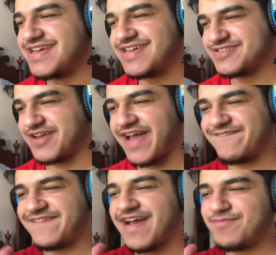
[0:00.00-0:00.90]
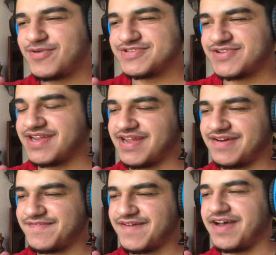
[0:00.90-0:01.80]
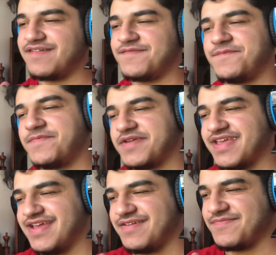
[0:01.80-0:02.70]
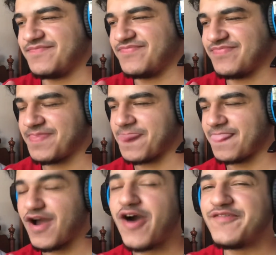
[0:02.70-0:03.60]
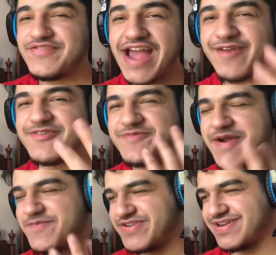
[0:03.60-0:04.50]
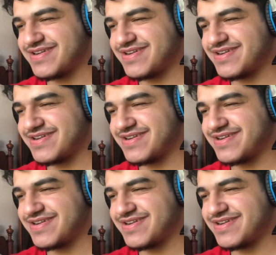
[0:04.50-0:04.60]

So I have five points right now. Five. Okay. Hopefully I remember.